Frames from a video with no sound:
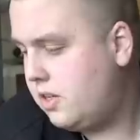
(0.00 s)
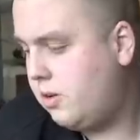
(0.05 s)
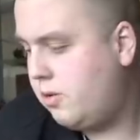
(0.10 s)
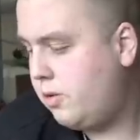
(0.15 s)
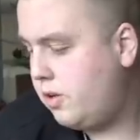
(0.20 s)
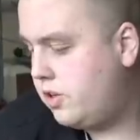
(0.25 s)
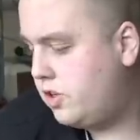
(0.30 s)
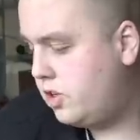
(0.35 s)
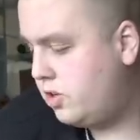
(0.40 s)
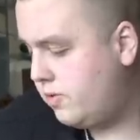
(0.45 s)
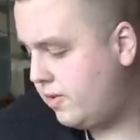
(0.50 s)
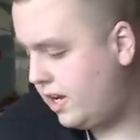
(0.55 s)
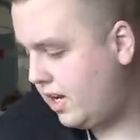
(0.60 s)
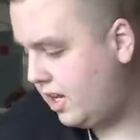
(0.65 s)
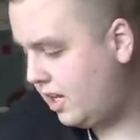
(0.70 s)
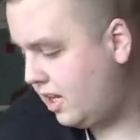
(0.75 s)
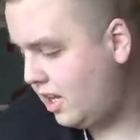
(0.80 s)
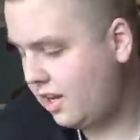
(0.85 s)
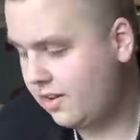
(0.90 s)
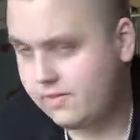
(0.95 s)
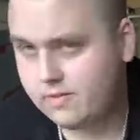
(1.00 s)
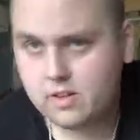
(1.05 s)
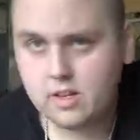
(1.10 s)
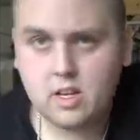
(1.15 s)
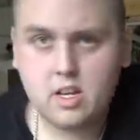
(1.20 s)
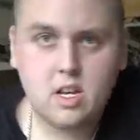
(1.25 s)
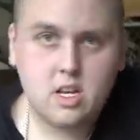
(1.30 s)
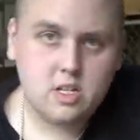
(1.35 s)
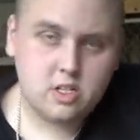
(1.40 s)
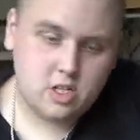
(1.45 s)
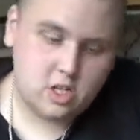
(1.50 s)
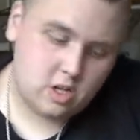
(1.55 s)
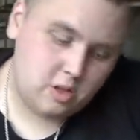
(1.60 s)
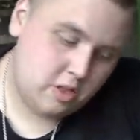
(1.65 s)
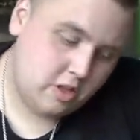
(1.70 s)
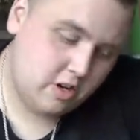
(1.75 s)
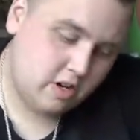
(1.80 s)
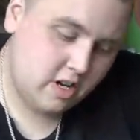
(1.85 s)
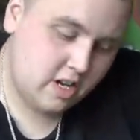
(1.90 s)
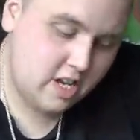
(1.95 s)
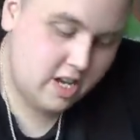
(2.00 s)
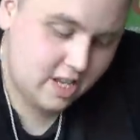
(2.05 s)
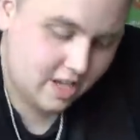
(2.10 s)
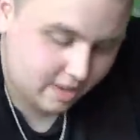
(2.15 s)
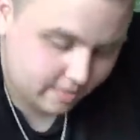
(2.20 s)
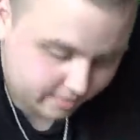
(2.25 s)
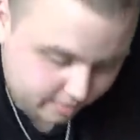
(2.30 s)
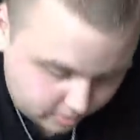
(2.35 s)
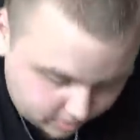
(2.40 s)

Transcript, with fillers: the only two we had left. So 30 out of